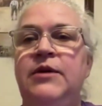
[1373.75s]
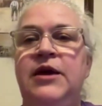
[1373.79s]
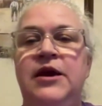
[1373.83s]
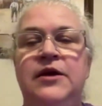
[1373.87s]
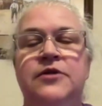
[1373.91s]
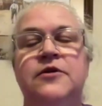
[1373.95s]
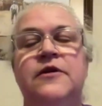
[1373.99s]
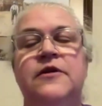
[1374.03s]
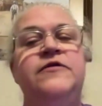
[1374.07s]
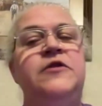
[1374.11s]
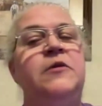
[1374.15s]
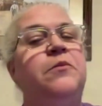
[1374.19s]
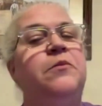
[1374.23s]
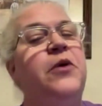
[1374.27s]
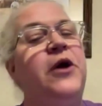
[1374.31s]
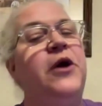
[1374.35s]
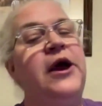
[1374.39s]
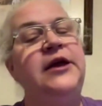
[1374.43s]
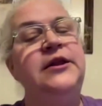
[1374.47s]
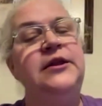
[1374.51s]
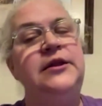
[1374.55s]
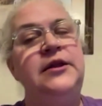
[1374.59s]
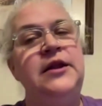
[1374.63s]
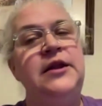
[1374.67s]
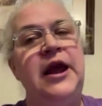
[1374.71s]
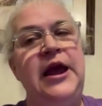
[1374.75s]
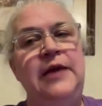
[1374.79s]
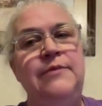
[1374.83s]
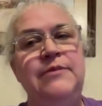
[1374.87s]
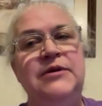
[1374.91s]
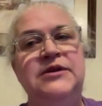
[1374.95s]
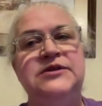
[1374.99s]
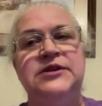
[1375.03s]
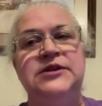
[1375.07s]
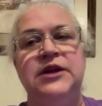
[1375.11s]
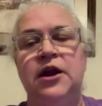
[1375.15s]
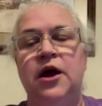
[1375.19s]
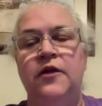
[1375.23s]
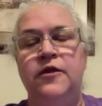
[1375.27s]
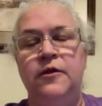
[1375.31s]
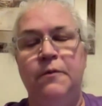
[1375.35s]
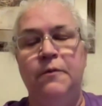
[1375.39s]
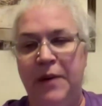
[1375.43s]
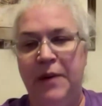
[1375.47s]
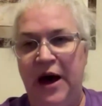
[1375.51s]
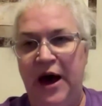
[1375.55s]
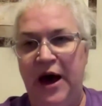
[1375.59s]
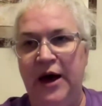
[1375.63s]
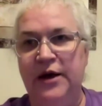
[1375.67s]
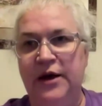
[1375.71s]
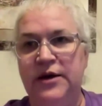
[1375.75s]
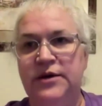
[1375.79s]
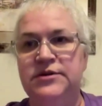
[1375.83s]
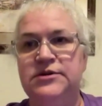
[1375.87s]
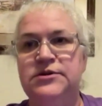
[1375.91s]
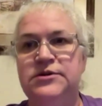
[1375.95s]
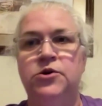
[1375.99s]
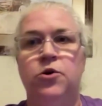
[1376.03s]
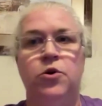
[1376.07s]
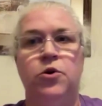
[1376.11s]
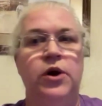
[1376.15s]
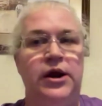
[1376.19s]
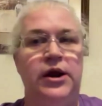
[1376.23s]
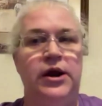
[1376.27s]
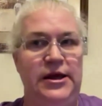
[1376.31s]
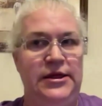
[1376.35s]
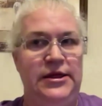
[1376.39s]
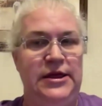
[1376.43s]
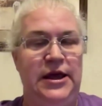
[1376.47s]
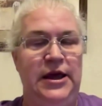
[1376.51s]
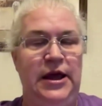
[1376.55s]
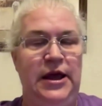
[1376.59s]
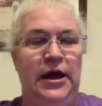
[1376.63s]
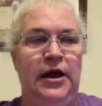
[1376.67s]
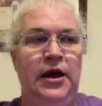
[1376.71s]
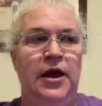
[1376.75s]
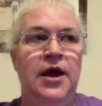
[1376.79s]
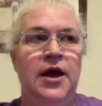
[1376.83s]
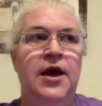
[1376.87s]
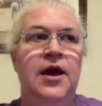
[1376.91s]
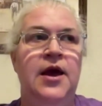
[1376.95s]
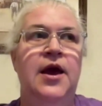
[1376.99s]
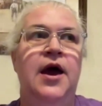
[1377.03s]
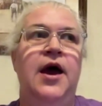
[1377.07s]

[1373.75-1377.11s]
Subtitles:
either if the brand name isn't on the box or anything,